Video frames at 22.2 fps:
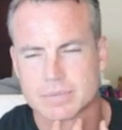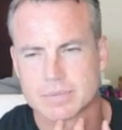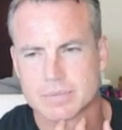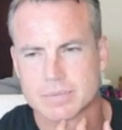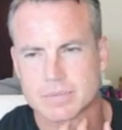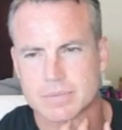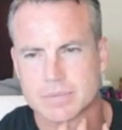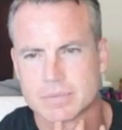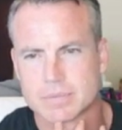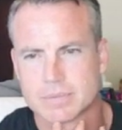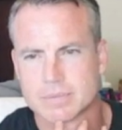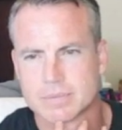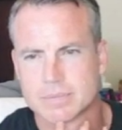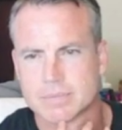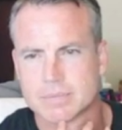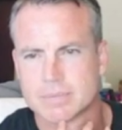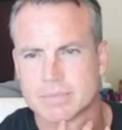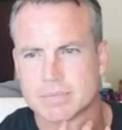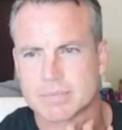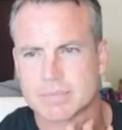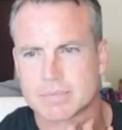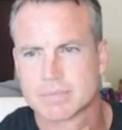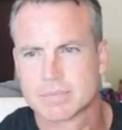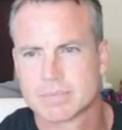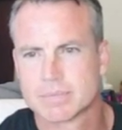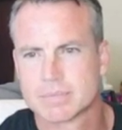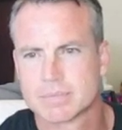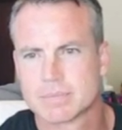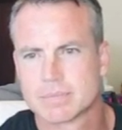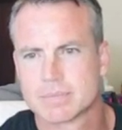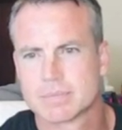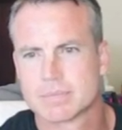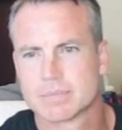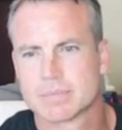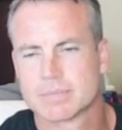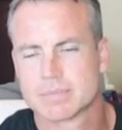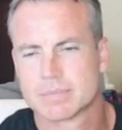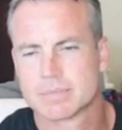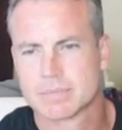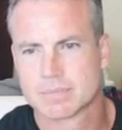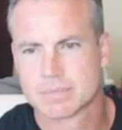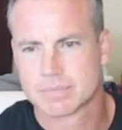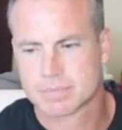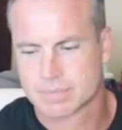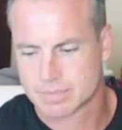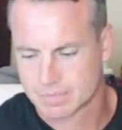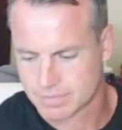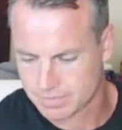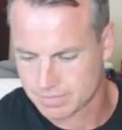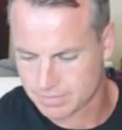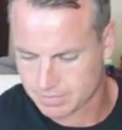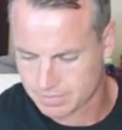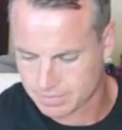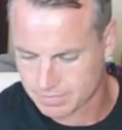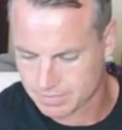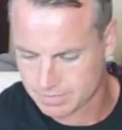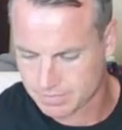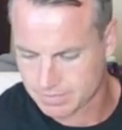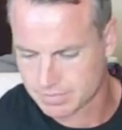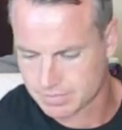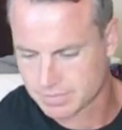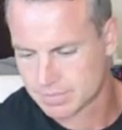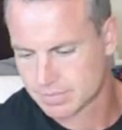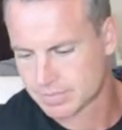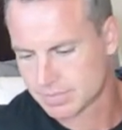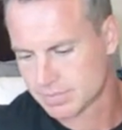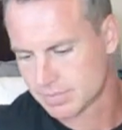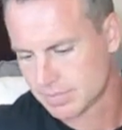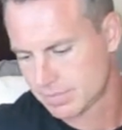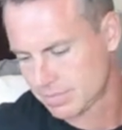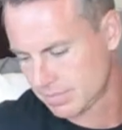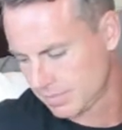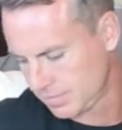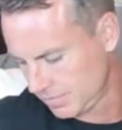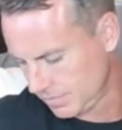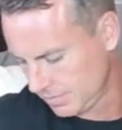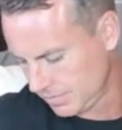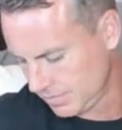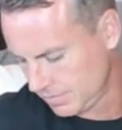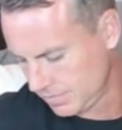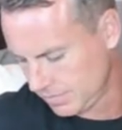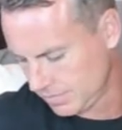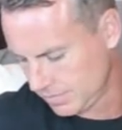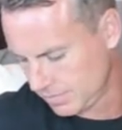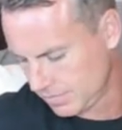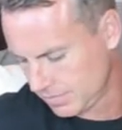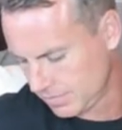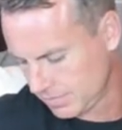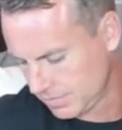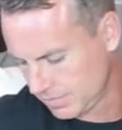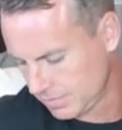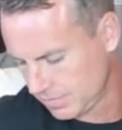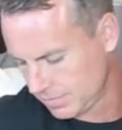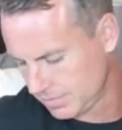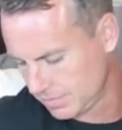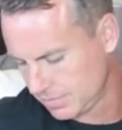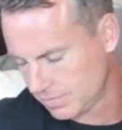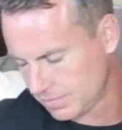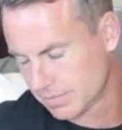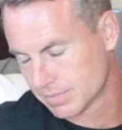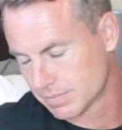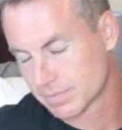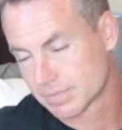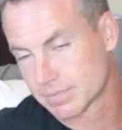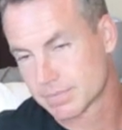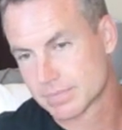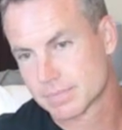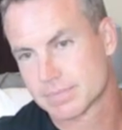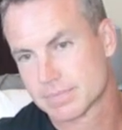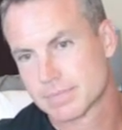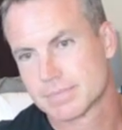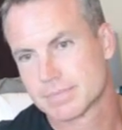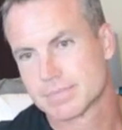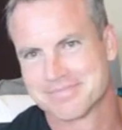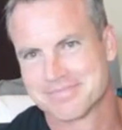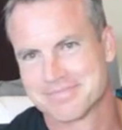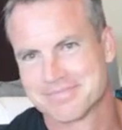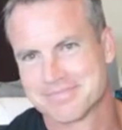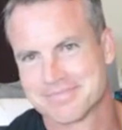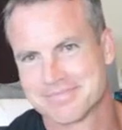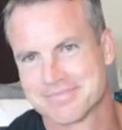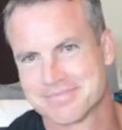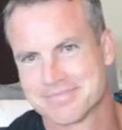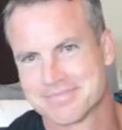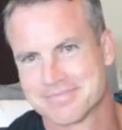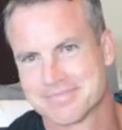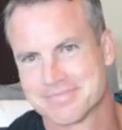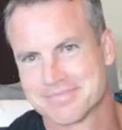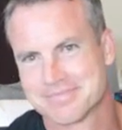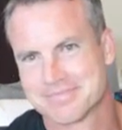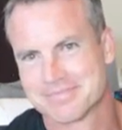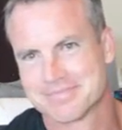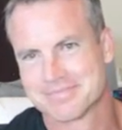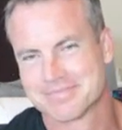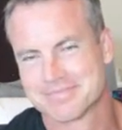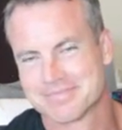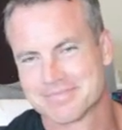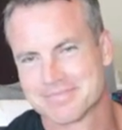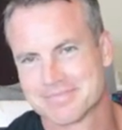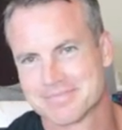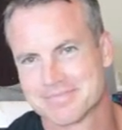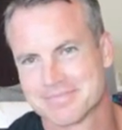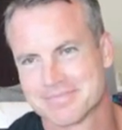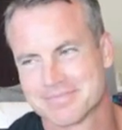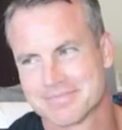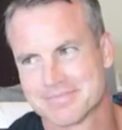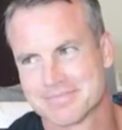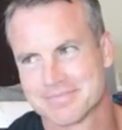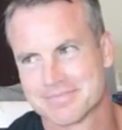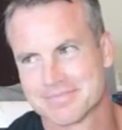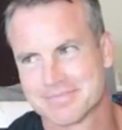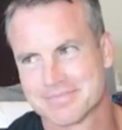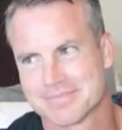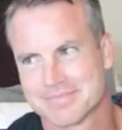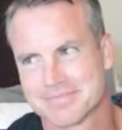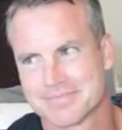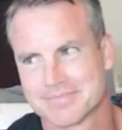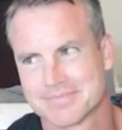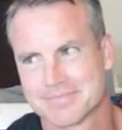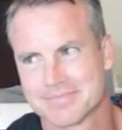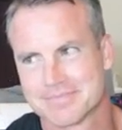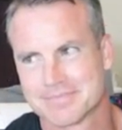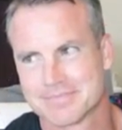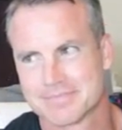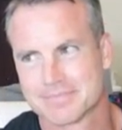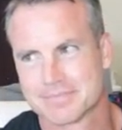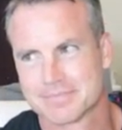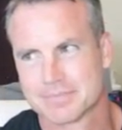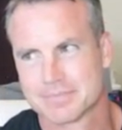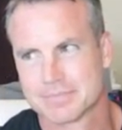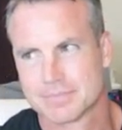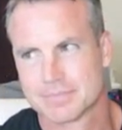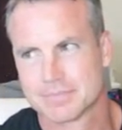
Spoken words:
No words are spoken by the person on screen.